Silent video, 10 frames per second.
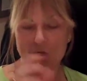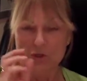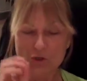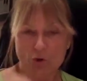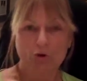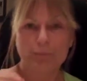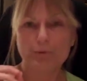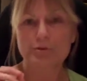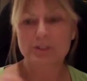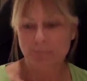Your
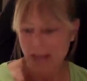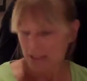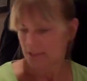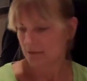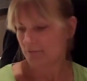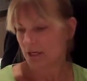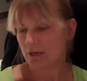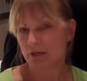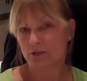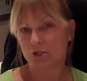perspective
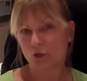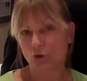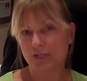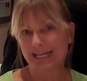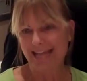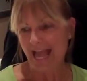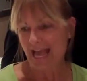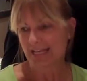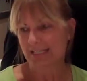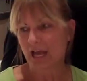is looking
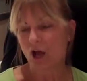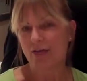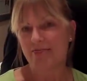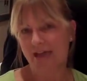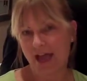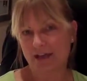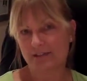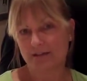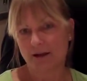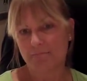at that
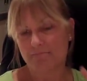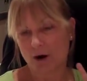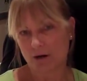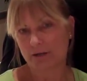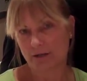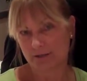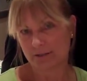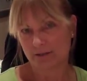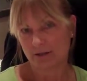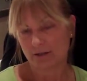market
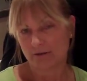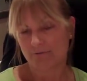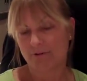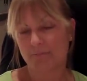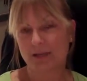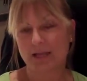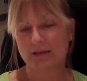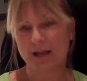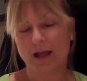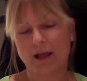from an
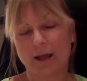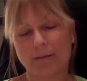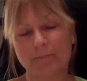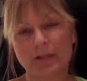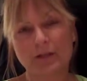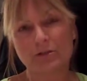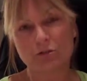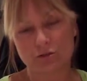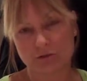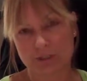
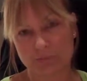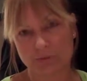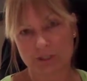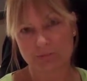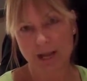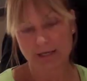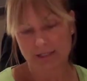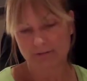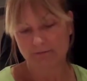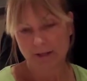industry's
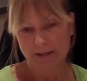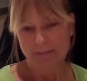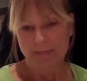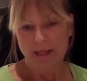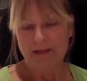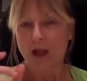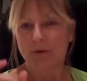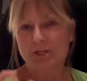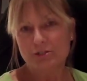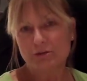perspective. Now
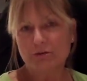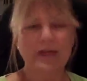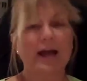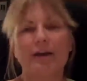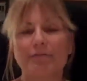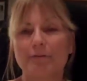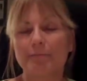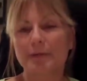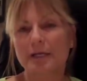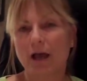we do that
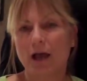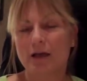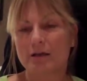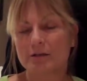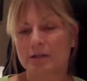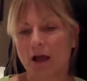because